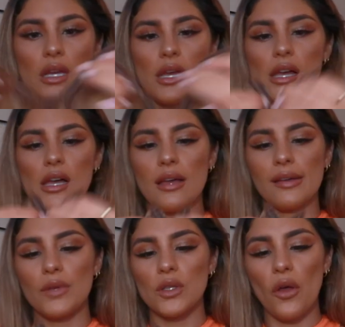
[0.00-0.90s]
uh,
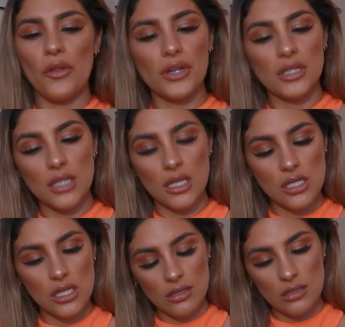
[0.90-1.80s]
with other
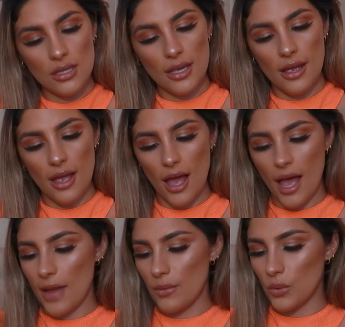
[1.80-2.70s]
extensions,
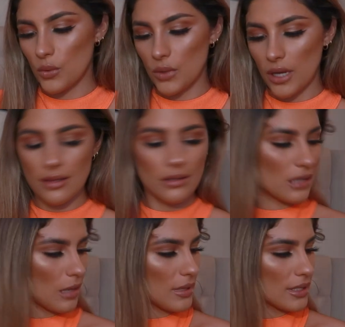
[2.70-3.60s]
I will get the
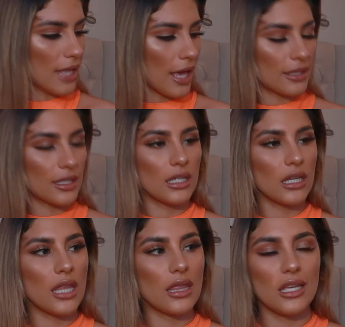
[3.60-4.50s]
same exact thing
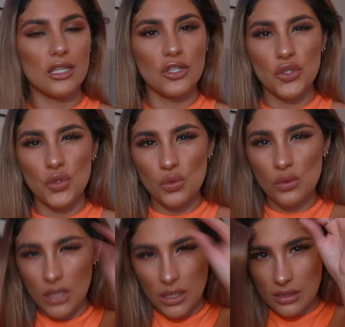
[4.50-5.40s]
and then two
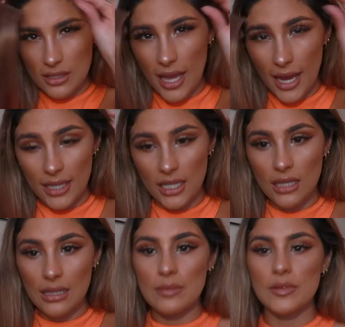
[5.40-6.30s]
little tiny
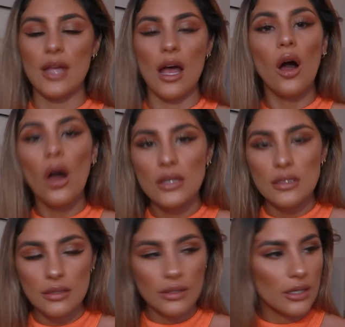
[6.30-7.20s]
clips that
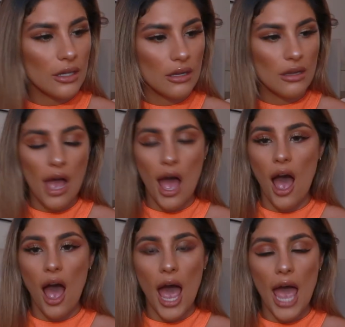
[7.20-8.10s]
honestly,
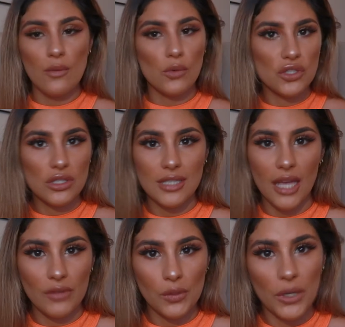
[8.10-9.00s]
I would just
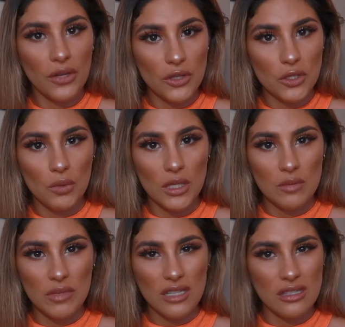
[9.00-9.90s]
never wear those ones
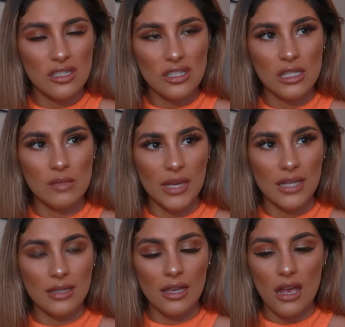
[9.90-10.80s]
because it just
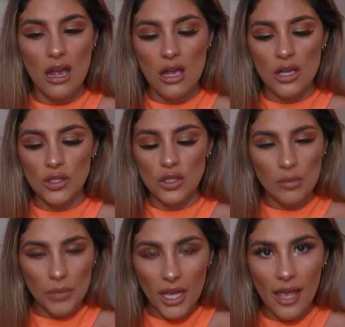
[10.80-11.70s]
makes it
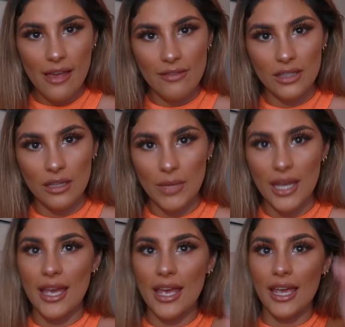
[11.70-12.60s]
super heavy on my
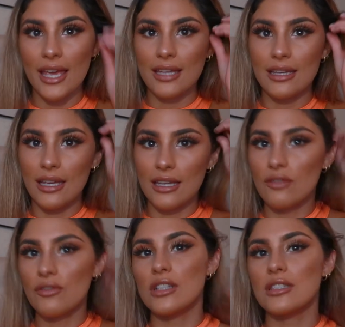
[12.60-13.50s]
head. Like it
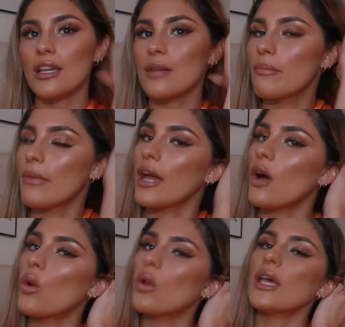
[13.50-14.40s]
feels like my
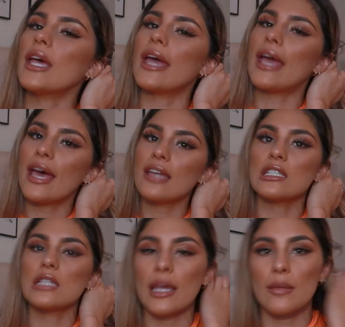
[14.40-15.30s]
whole head
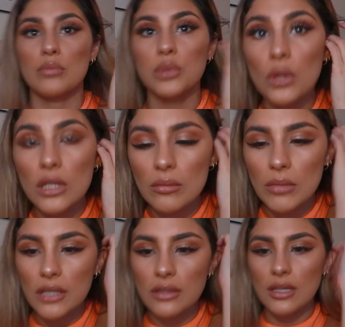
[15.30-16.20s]
is like pulling
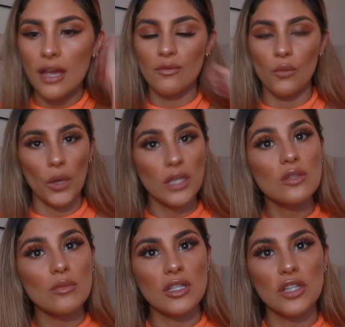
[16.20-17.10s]
me because I have way too
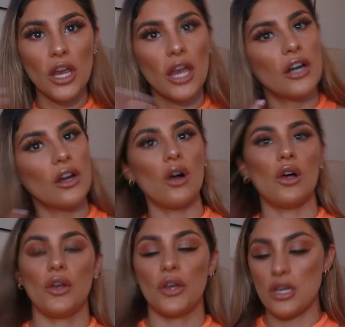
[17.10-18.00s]
much hair
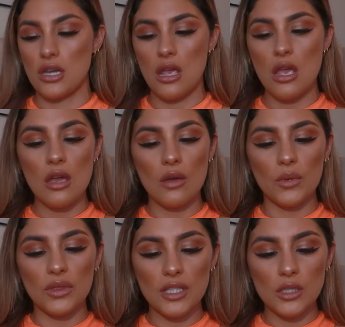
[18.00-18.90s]
on.
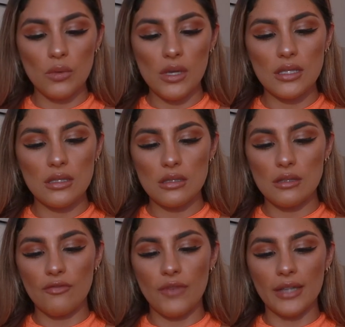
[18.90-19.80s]
With these ones, the
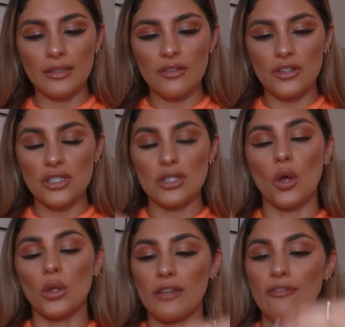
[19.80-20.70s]
fact that they're just
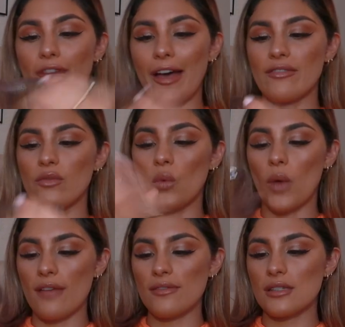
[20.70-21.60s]
only five
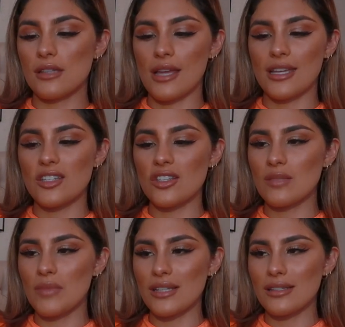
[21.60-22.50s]
wefts, like, it just
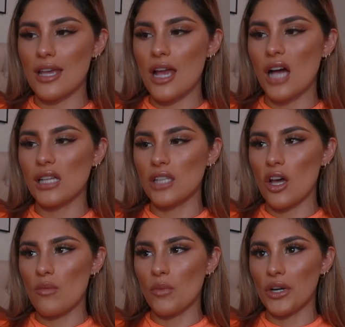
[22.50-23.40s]
makes it a
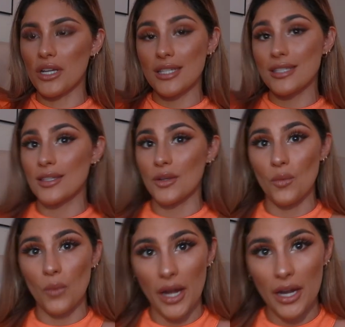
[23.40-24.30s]
lot more easy to
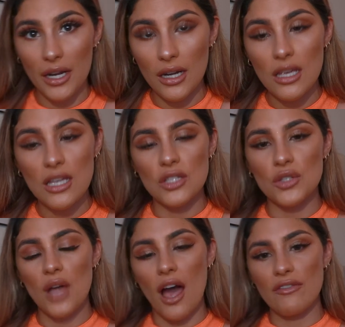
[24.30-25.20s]
wear, to
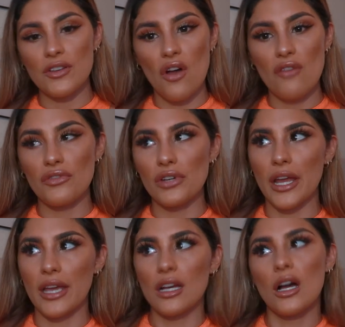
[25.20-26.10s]
have it on for
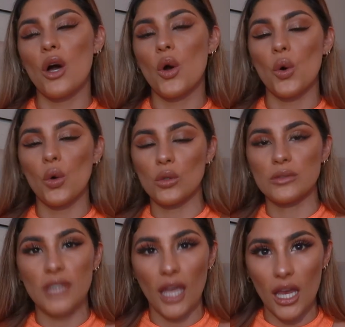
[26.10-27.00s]
like a whole
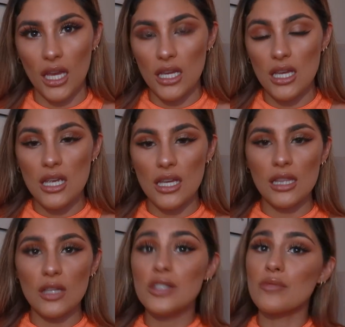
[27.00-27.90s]
day. It
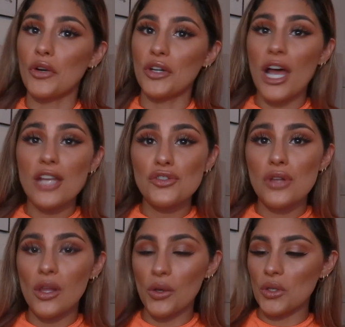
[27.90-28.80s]
looks more natural
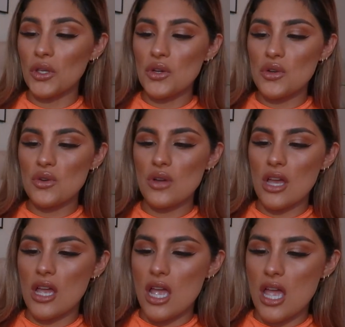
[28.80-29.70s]
on you
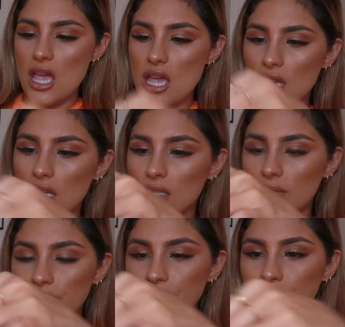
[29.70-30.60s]
and
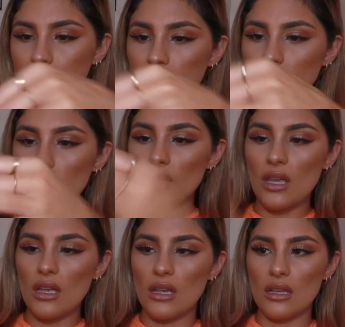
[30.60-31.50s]

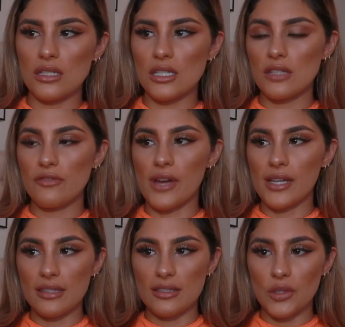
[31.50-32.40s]
just the fact
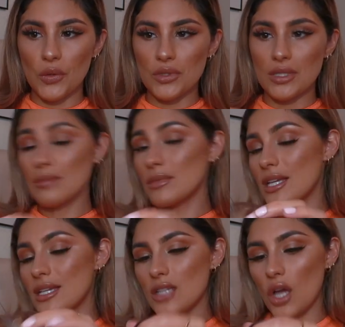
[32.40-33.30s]
that it's so
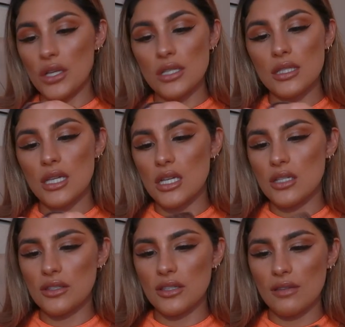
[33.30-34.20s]
seamless. Honestly, it
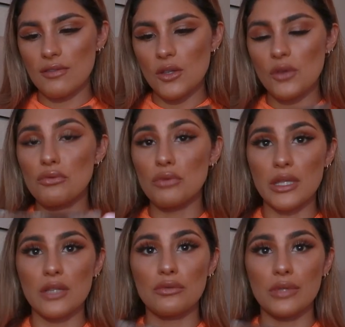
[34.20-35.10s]
just gives you a
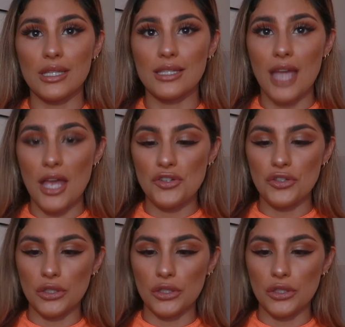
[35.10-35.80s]
really, really natural